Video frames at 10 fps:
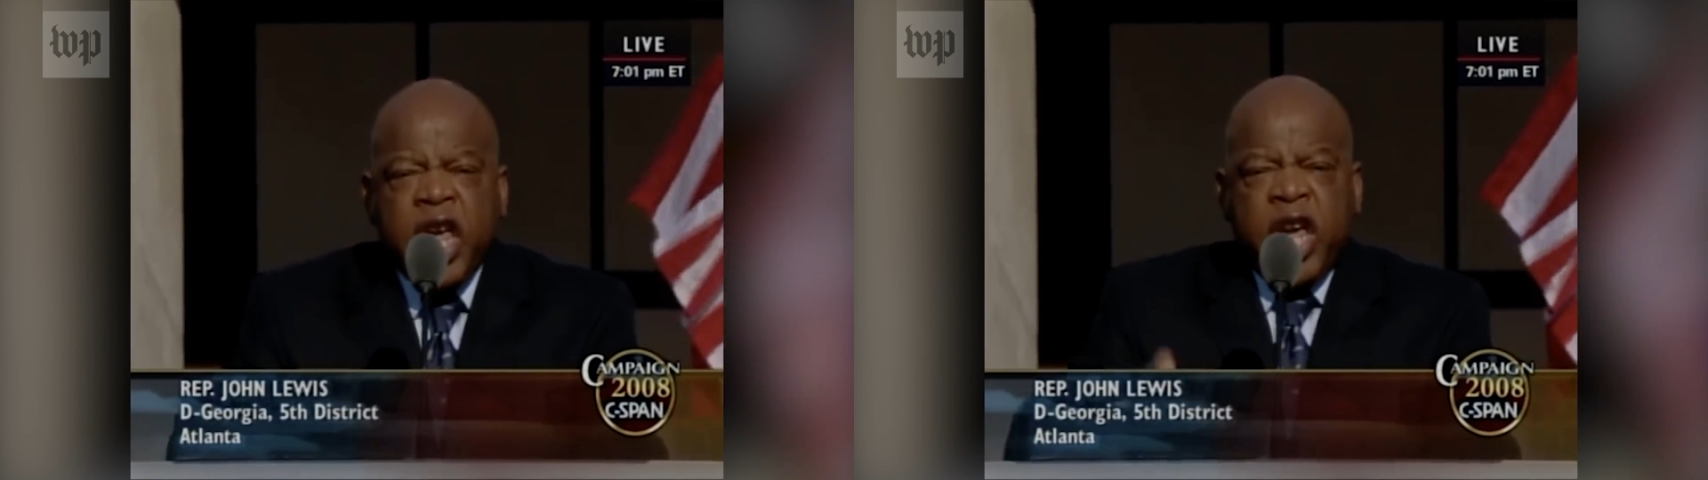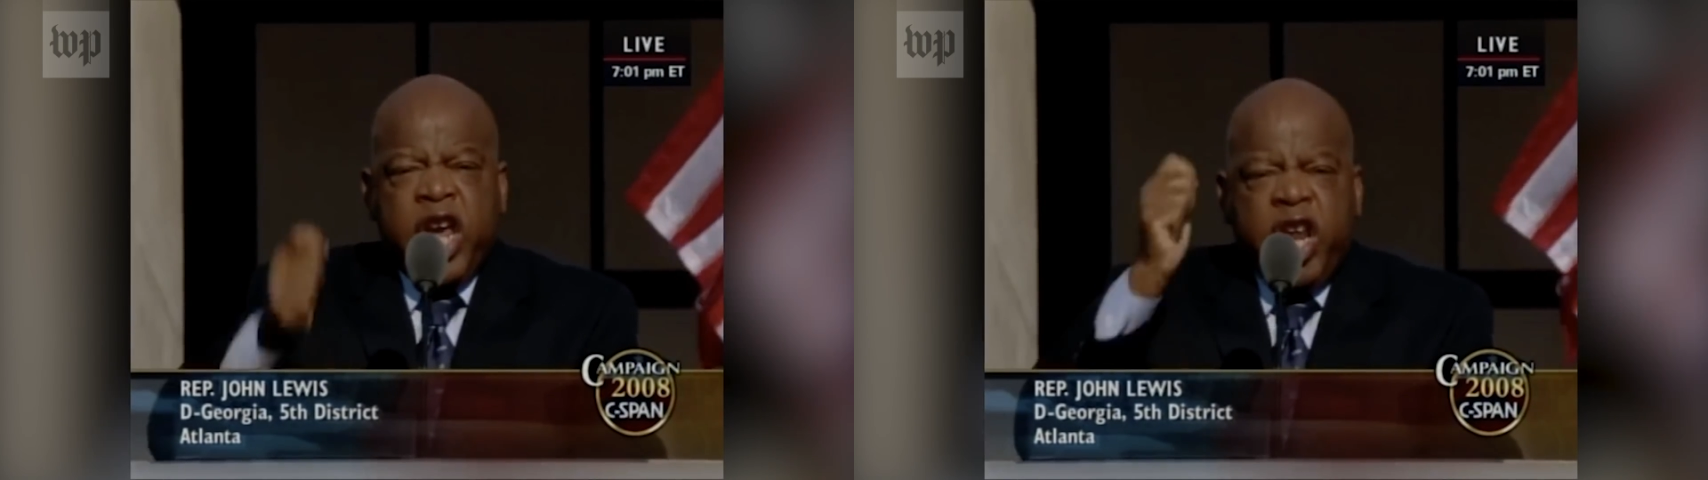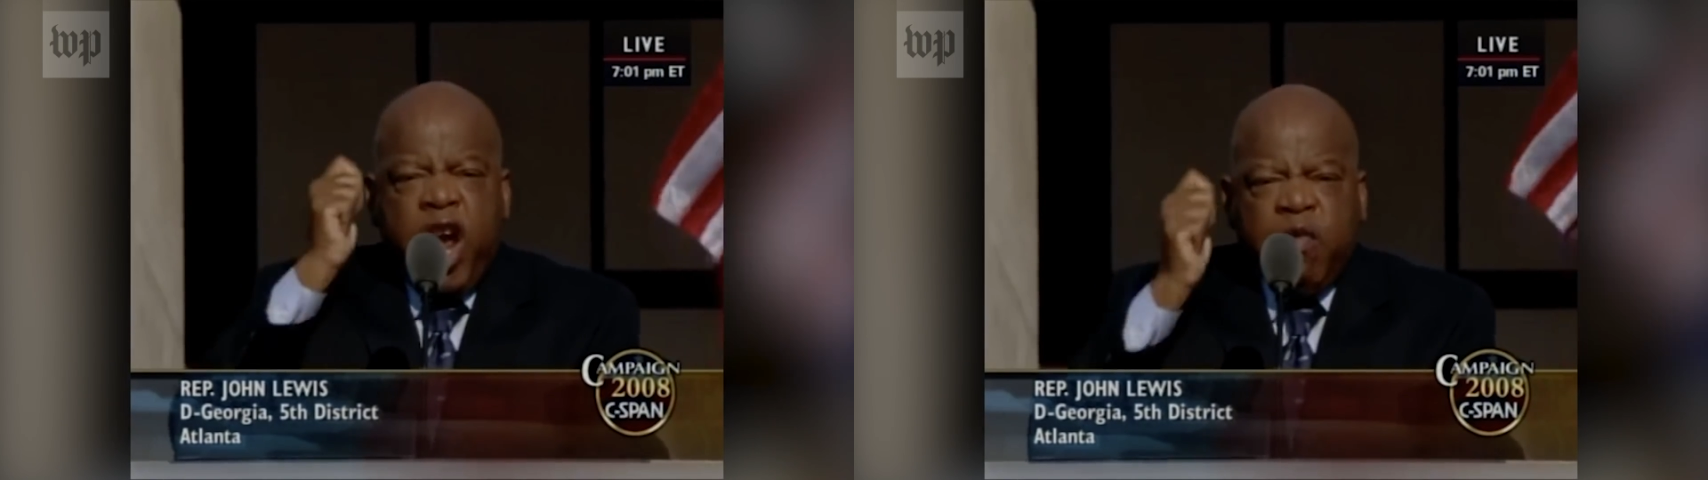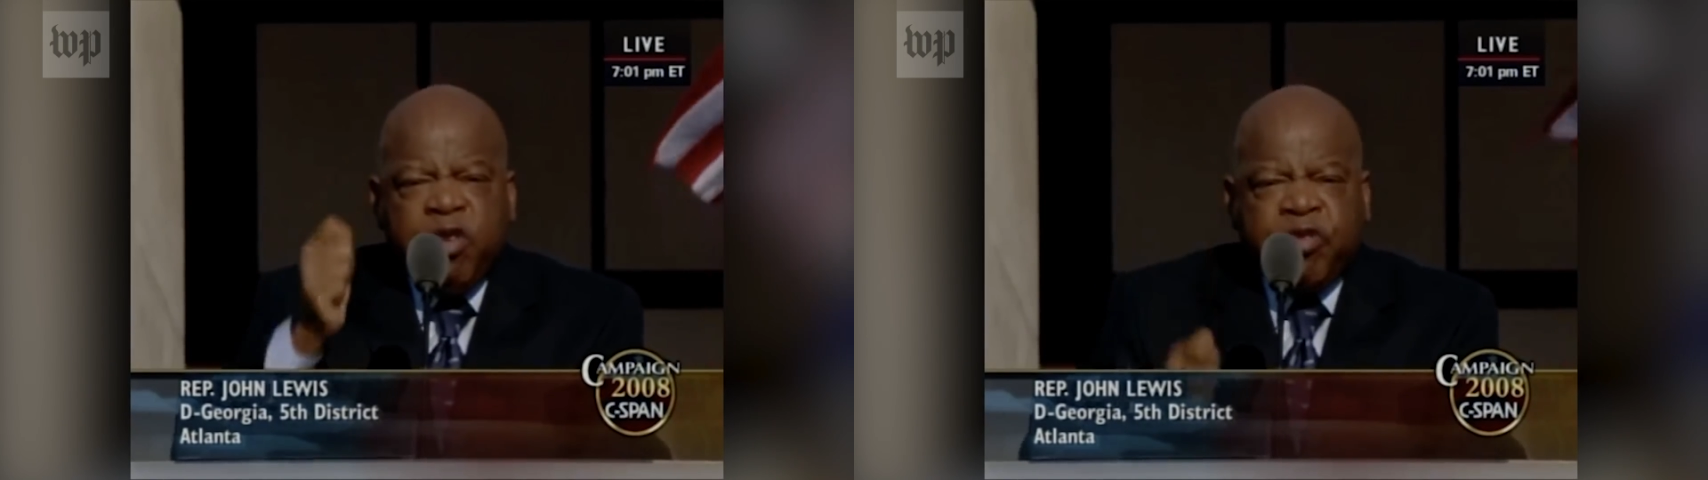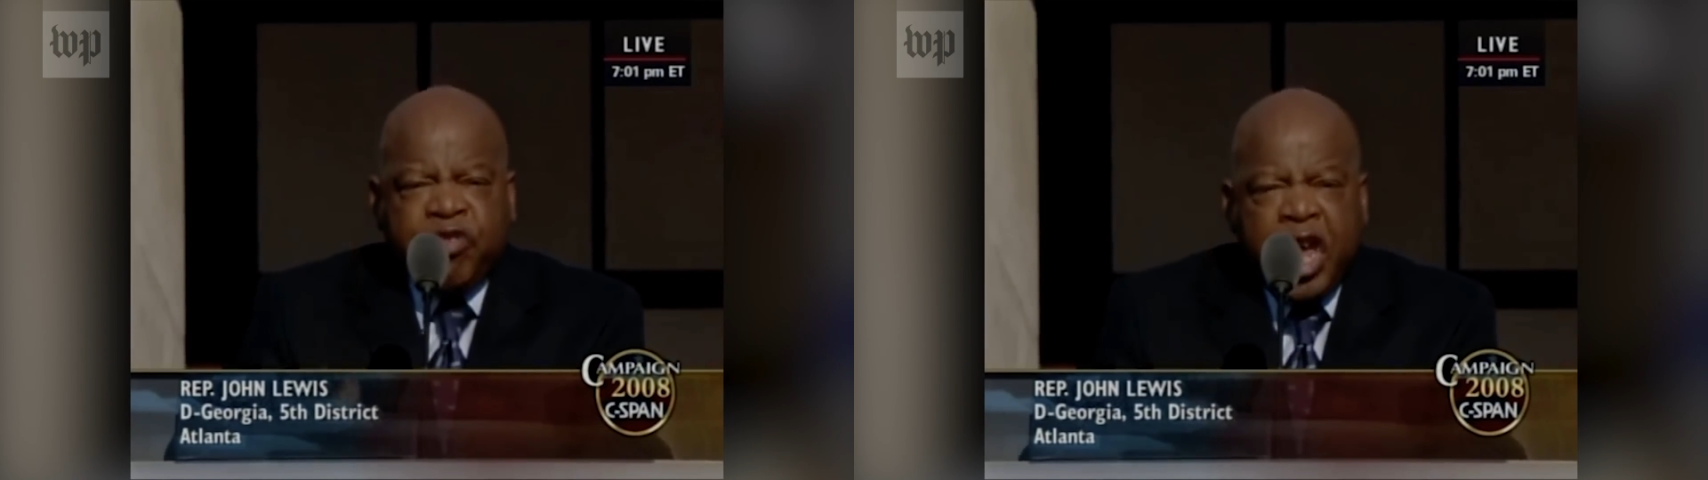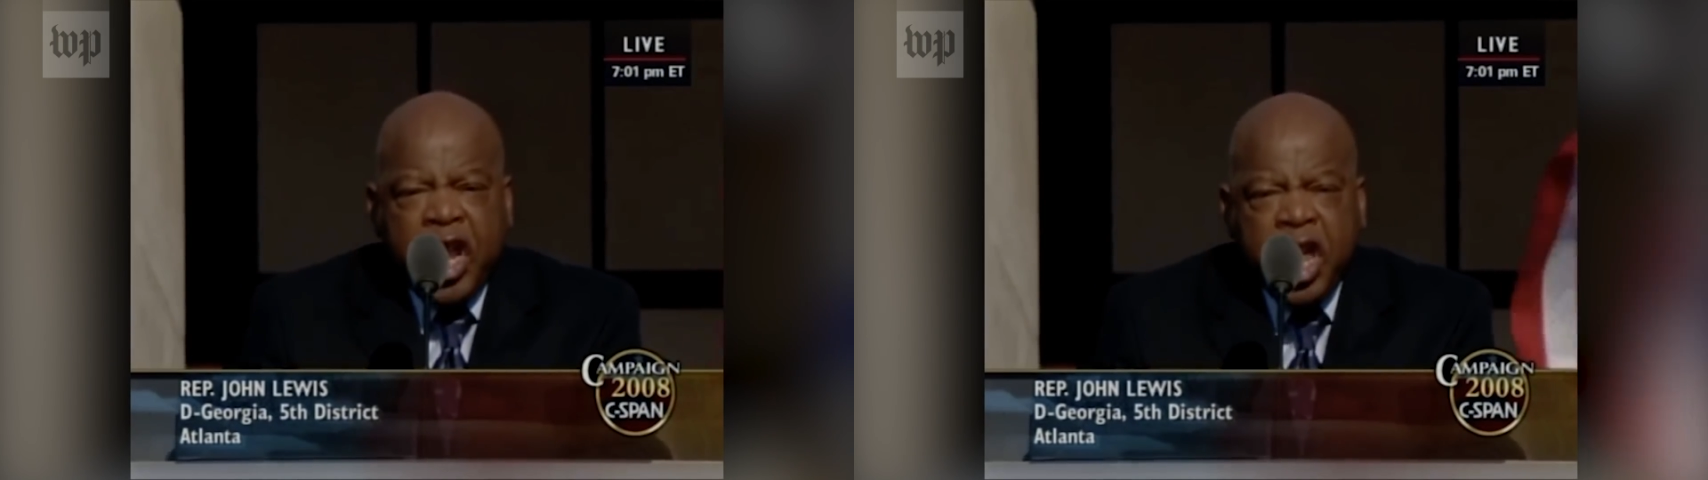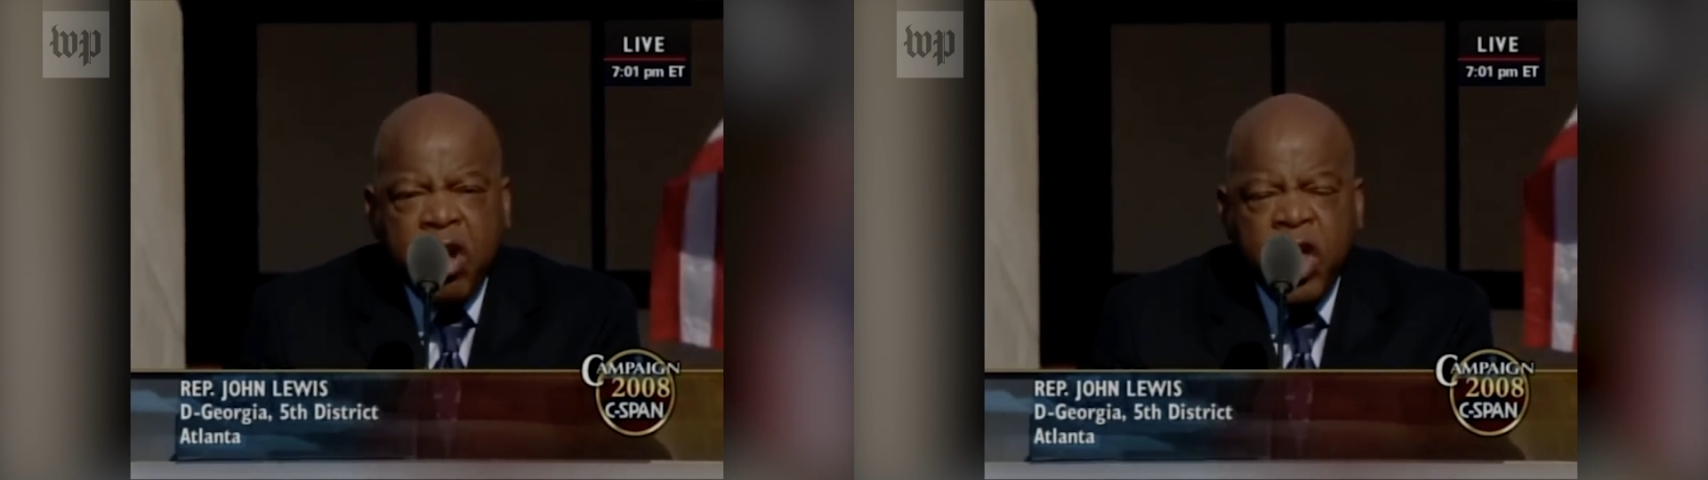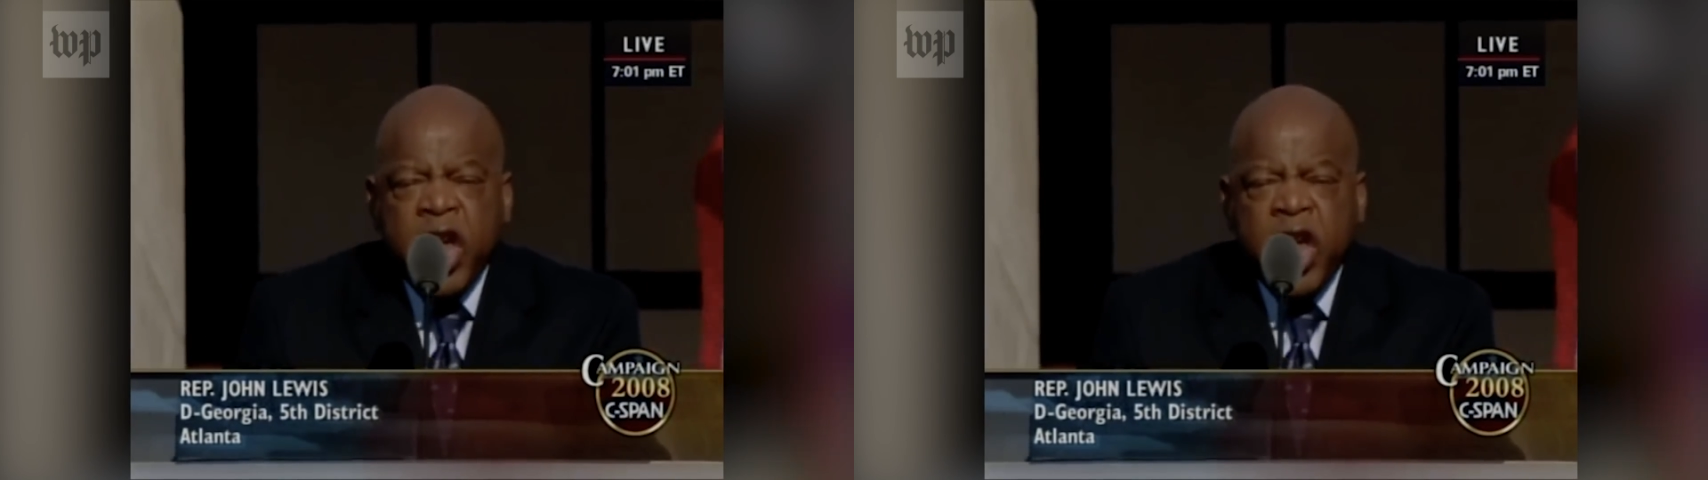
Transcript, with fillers: in every city,